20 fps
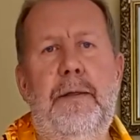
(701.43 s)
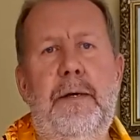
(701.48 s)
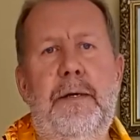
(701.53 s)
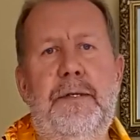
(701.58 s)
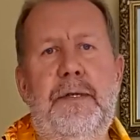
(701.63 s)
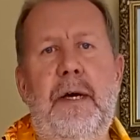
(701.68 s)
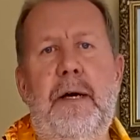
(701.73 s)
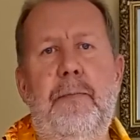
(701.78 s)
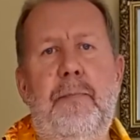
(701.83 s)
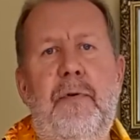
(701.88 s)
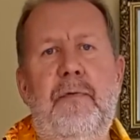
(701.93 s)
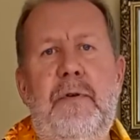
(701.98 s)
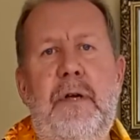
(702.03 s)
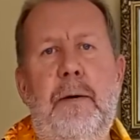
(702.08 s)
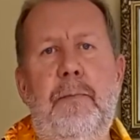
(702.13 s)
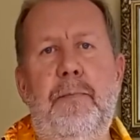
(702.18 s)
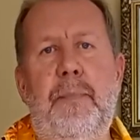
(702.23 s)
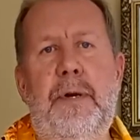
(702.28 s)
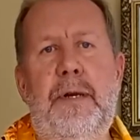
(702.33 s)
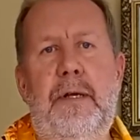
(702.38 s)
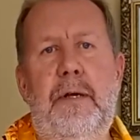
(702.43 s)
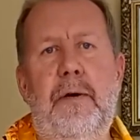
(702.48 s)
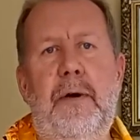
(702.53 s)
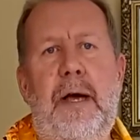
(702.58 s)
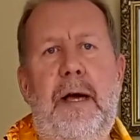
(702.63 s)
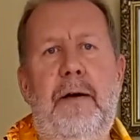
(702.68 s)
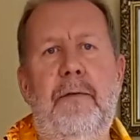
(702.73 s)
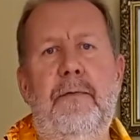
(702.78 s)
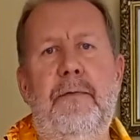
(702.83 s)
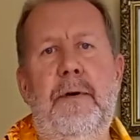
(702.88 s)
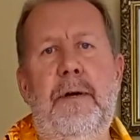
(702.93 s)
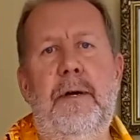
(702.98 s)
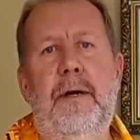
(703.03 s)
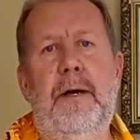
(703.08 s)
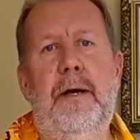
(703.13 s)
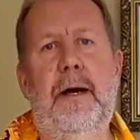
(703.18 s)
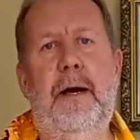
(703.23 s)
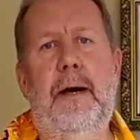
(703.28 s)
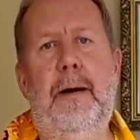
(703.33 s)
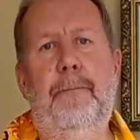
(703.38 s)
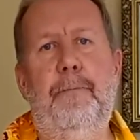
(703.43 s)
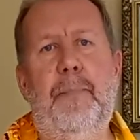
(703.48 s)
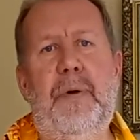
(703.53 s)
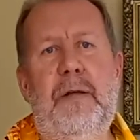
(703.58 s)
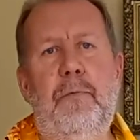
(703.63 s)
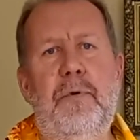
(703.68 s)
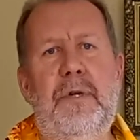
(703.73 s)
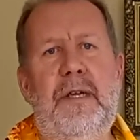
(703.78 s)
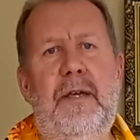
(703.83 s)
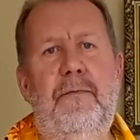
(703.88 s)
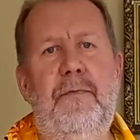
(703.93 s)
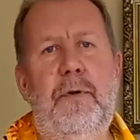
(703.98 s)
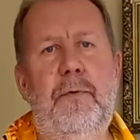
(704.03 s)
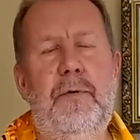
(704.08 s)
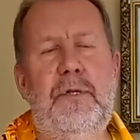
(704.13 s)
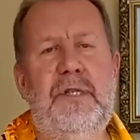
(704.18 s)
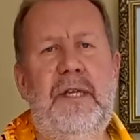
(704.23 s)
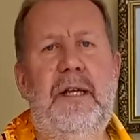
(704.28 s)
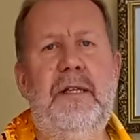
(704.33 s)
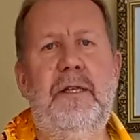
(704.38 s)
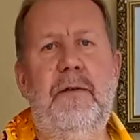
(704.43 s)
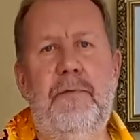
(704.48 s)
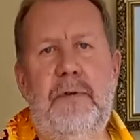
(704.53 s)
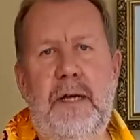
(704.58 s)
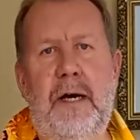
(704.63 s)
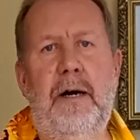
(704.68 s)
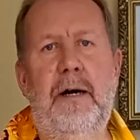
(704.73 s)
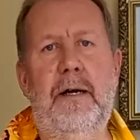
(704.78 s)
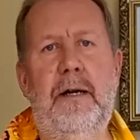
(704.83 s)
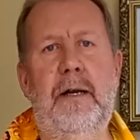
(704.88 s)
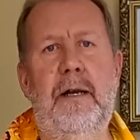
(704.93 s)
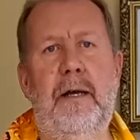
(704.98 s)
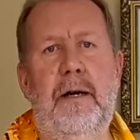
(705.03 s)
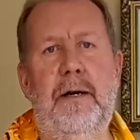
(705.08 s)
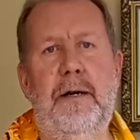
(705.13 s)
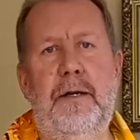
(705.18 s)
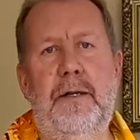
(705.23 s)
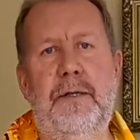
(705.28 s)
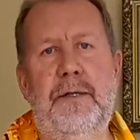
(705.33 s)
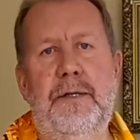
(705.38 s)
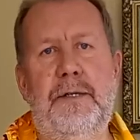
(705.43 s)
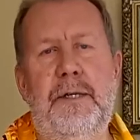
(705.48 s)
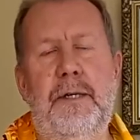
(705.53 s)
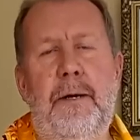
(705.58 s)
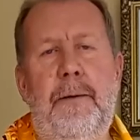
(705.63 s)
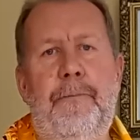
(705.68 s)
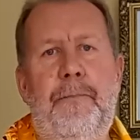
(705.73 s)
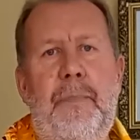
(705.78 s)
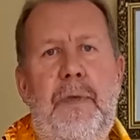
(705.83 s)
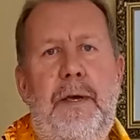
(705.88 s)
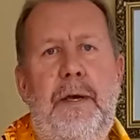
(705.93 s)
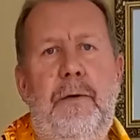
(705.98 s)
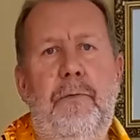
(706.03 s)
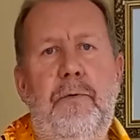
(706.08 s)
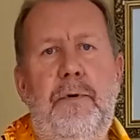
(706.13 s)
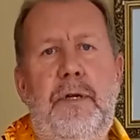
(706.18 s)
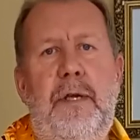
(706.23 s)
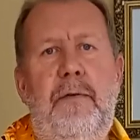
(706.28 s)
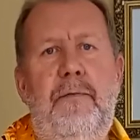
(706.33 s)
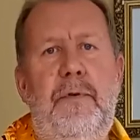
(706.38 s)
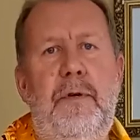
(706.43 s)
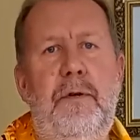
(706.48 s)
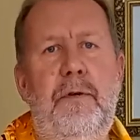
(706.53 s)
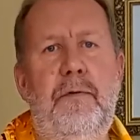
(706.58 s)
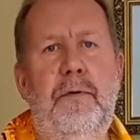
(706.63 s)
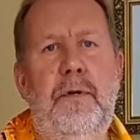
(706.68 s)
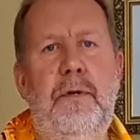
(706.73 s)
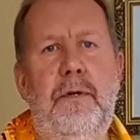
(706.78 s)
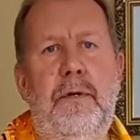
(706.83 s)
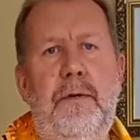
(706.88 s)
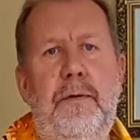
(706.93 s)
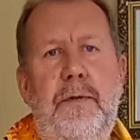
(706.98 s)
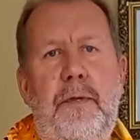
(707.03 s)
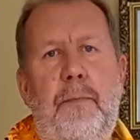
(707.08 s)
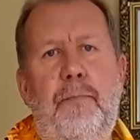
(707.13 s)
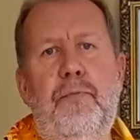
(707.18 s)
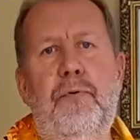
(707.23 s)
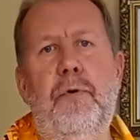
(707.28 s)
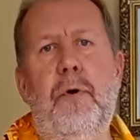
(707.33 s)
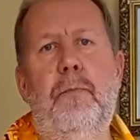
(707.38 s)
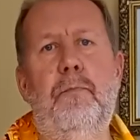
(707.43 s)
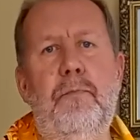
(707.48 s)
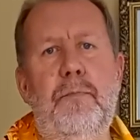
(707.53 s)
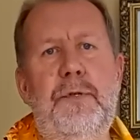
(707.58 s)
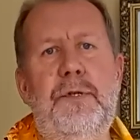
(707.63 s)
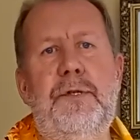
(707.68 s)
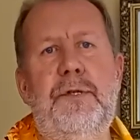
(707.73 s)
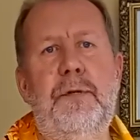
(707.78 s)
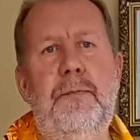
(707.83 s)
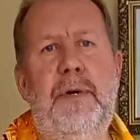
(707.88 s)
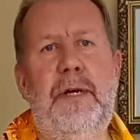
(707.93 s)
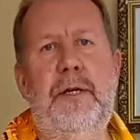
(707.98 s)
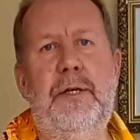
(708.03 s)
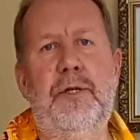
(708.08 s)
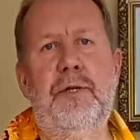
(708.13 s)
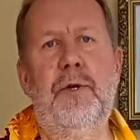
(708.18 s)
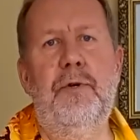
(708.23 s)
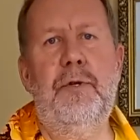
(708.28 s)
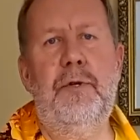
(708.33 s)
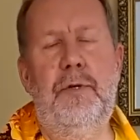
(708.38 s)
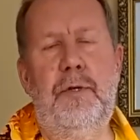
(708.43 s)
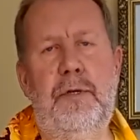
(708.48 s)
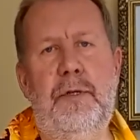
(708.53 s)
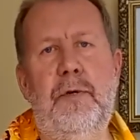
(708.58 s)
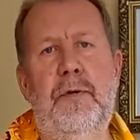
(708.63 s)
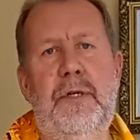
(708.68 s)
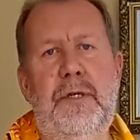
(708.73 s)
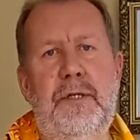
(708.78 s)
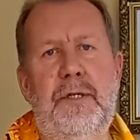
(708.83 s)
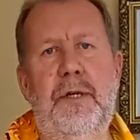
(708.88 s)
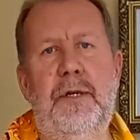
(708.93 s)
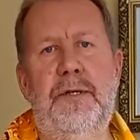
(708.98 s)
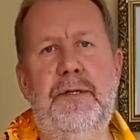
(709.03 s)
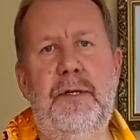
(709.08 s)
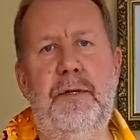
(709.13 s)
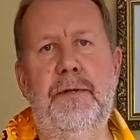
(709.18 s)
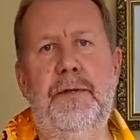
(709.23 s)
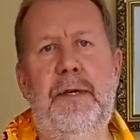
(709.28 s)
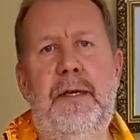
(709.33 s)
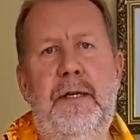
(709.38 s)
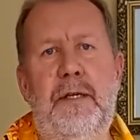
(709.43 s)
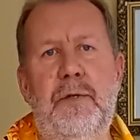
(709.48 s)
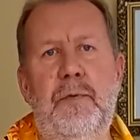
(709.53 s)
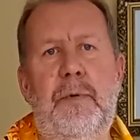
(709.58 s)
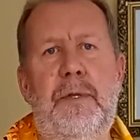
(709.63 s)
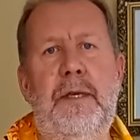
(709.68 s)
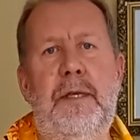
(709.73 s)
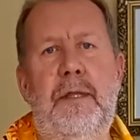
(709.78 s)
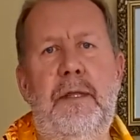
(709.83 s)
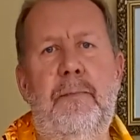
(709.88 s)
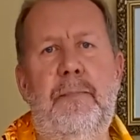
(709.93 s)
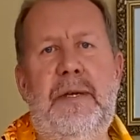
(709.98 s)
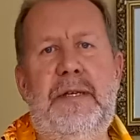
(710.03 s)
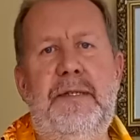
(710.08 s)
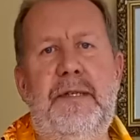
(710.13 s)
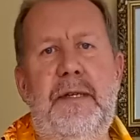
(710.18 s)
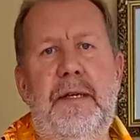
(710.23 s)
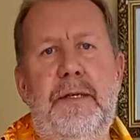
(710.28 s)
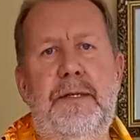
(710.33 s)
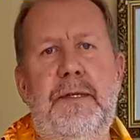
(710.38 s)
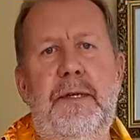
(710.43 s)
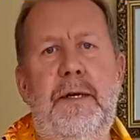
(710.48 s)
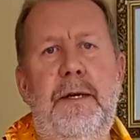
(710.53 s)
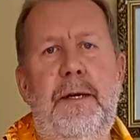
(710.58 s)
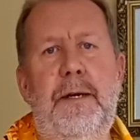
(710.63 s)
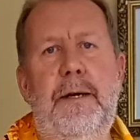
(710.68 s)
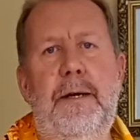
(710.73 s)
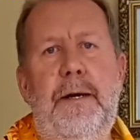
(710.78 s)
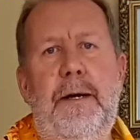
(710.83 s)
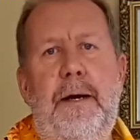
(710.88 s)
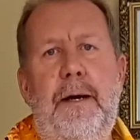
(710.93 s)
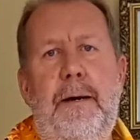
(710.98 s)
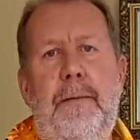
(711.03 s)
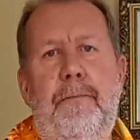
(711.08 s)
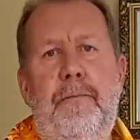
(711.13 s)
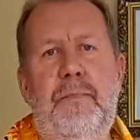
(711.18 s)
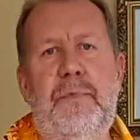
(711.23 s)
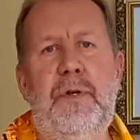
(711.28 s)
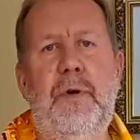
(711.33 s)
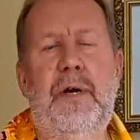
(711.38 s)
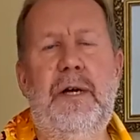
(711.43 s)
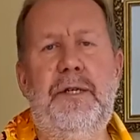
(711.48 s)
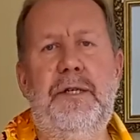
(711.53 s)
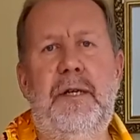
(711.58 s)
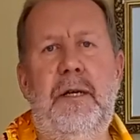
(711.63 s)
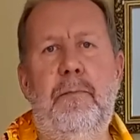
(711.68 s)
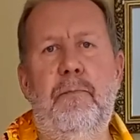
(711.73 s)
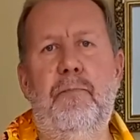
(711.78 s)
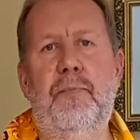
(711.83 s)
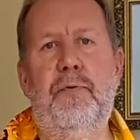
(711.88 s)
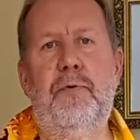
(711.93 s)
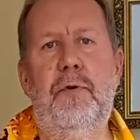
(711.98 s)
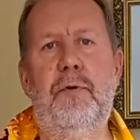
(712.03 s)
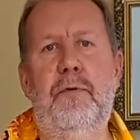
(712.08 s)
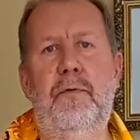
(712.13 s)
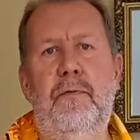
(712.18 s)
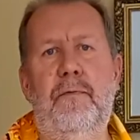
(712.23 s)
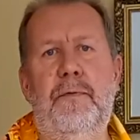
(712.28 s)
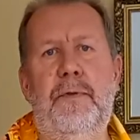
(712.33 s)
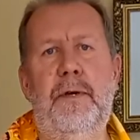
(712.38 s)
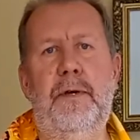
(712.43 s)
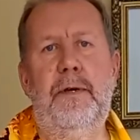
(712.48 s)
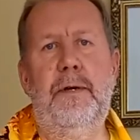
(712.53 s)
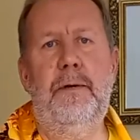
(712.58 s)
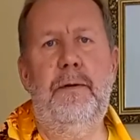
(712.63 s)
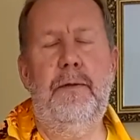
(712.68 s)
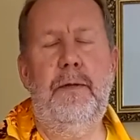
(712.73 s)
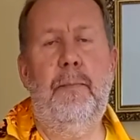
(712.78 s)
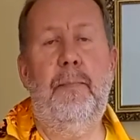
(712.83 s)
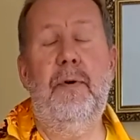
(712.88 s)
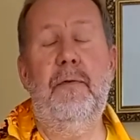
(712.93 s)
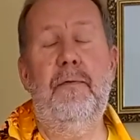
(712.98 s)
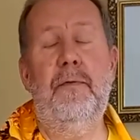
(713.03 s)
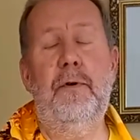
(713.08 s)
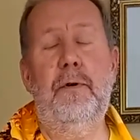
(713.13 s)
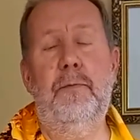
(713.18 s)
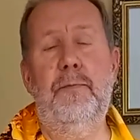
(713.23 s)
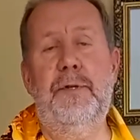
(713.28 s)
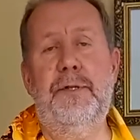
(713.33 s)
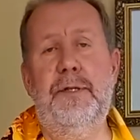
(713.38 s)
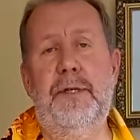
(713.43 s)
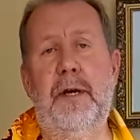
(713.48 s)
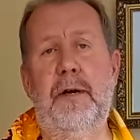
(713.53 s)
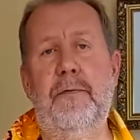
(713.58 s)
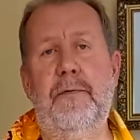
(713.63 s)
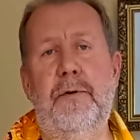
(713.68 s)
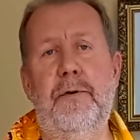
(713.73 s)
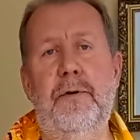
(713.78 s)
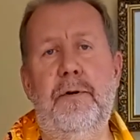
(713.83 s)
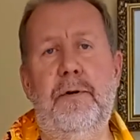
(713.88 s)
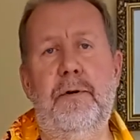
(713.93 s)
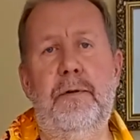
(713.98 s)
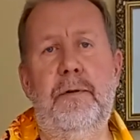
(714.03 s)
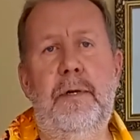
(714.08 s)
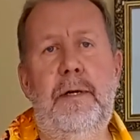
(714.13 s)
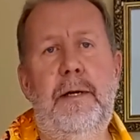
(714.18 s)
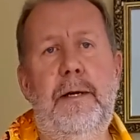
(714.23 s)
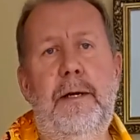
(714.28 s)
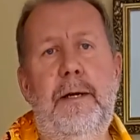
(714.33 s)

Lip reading: type of company you have, but it will give you a set of guidelines. It will give you the prompts to make sure that you're doing certain things within the business to actually improve the performance overall.